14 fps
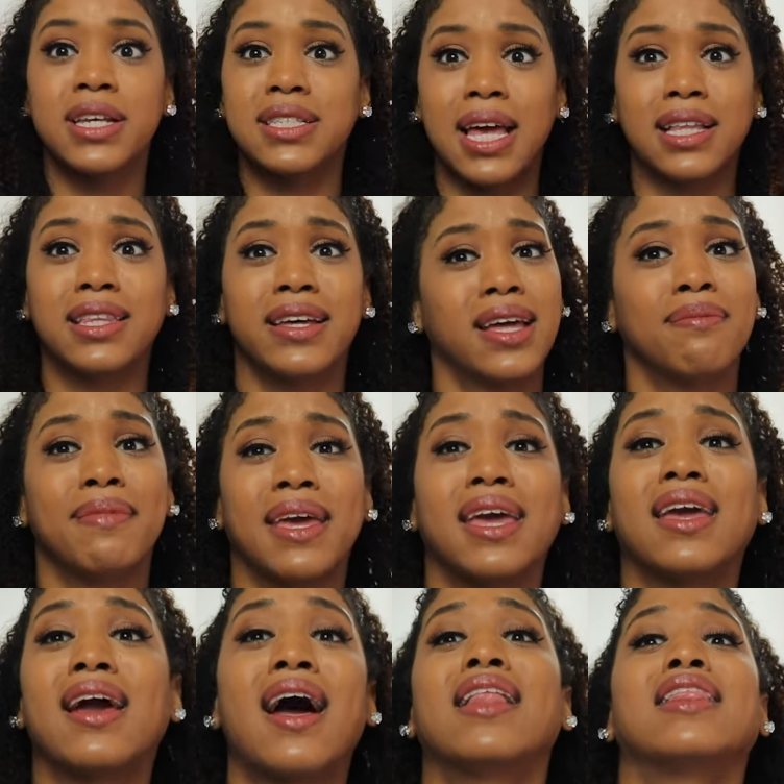He's like, look at
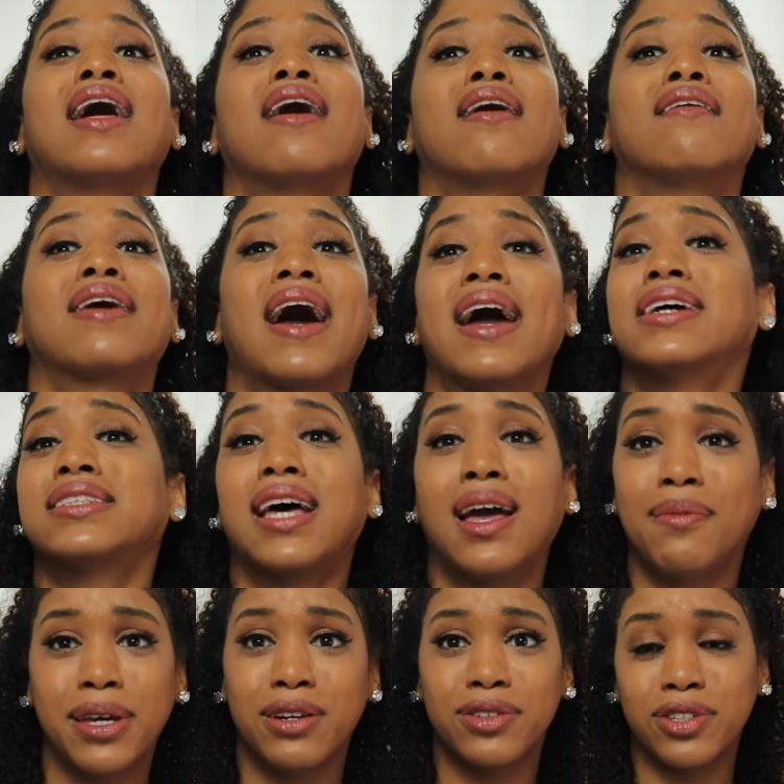me. Hello, guys.
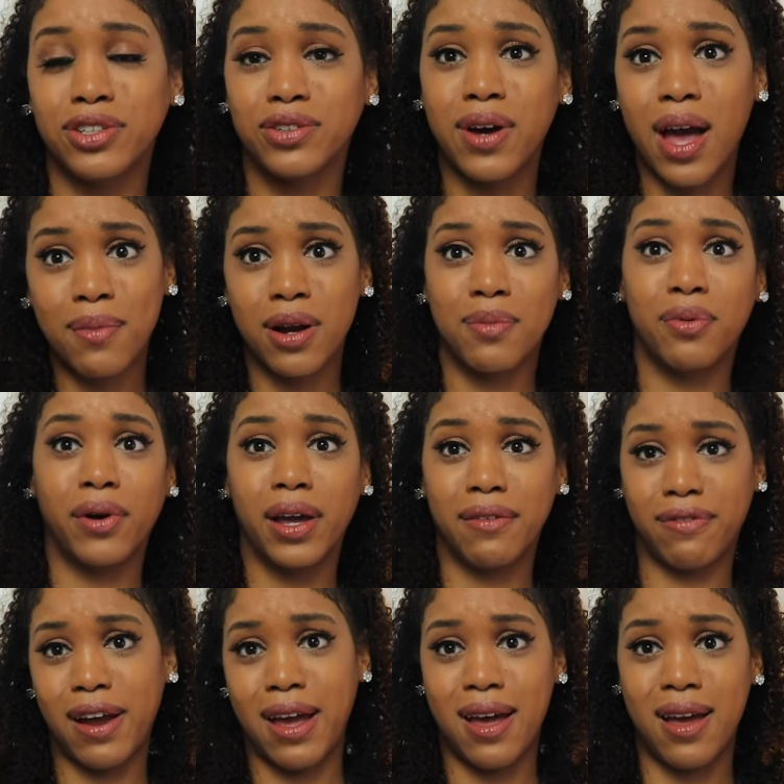I'm here too. I'm her
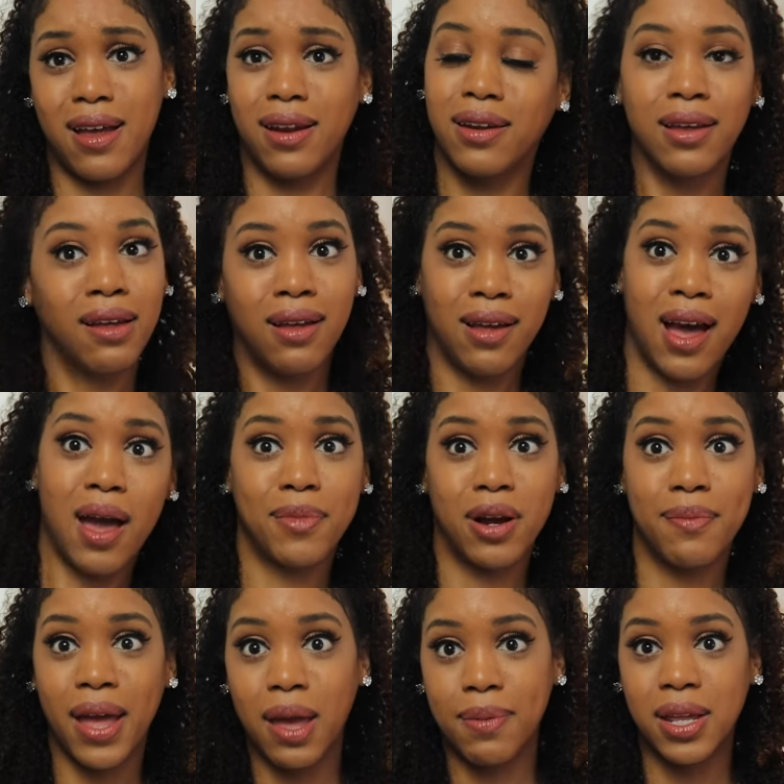boyfriend. I'm
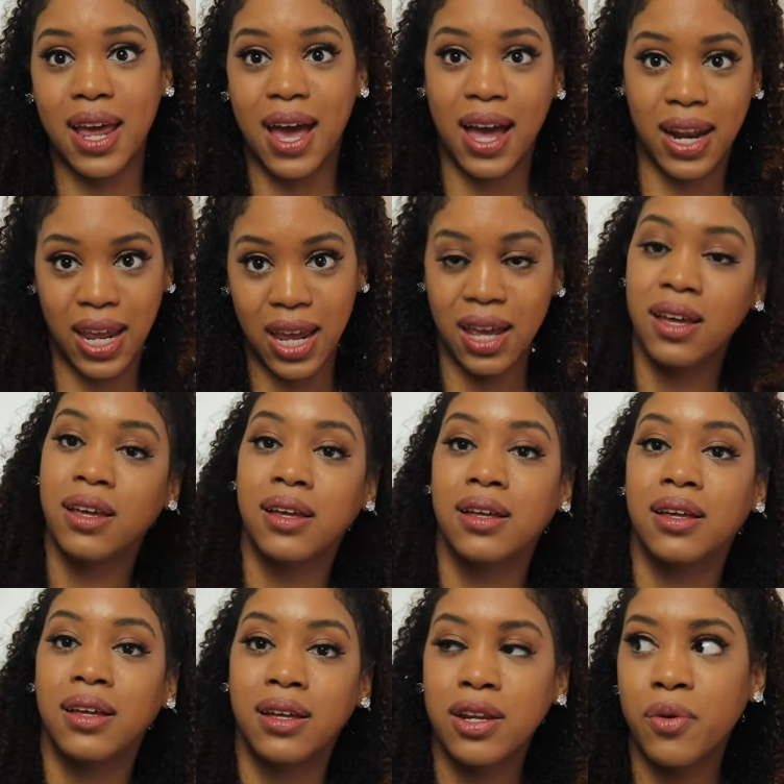her baby daddy.
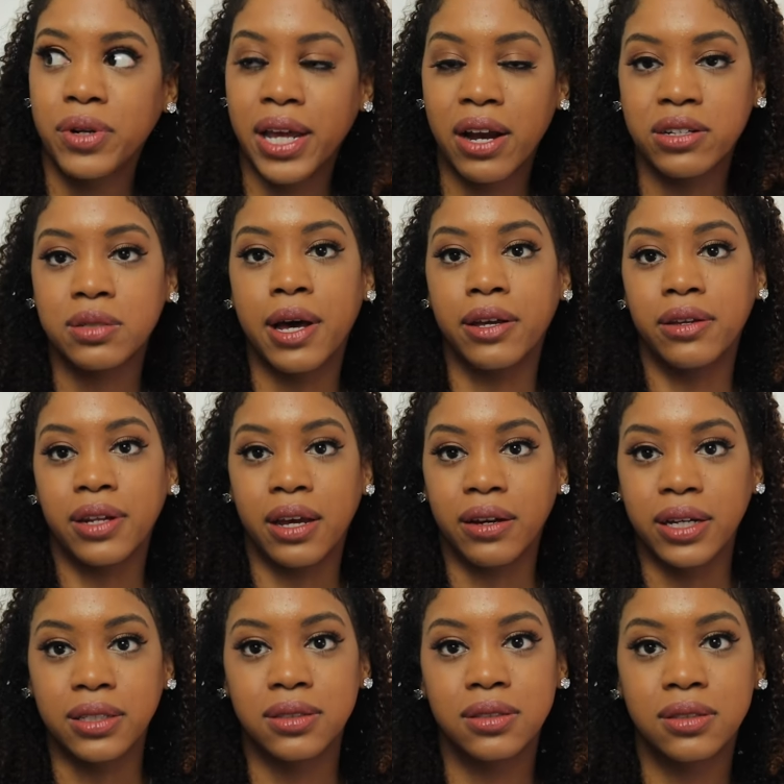No one cares about you,
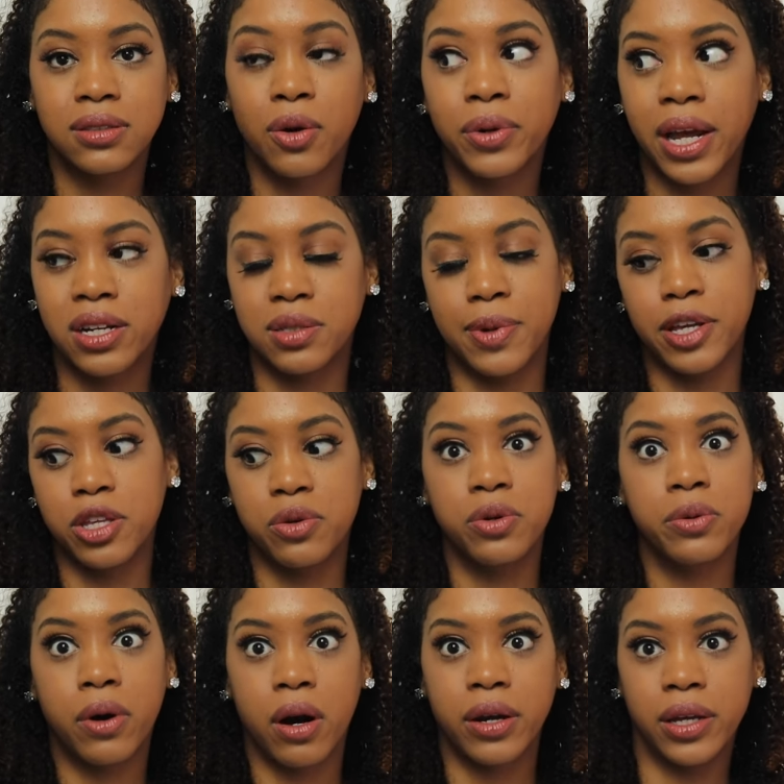Darius. No one cares about you.
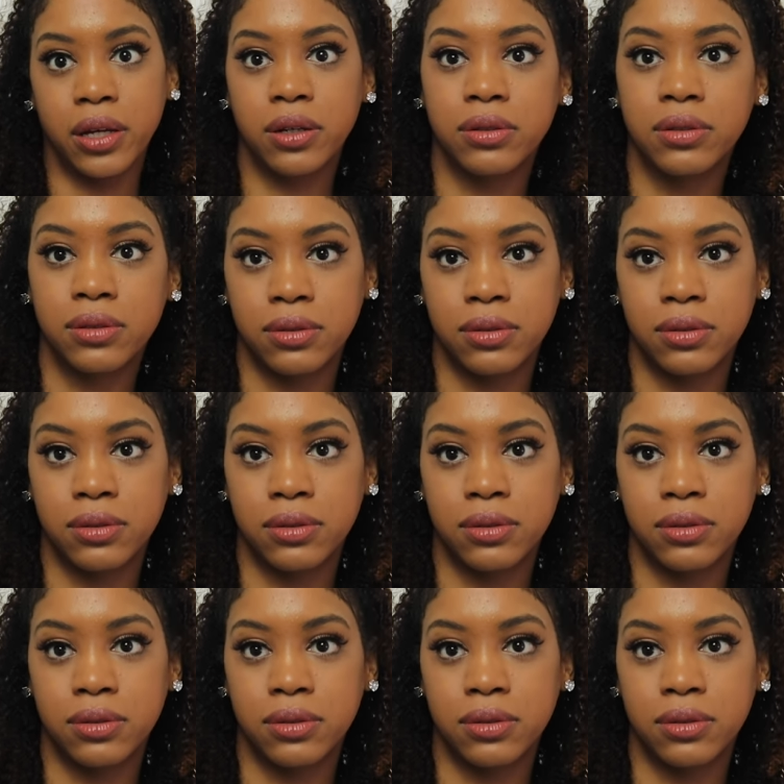Who are you?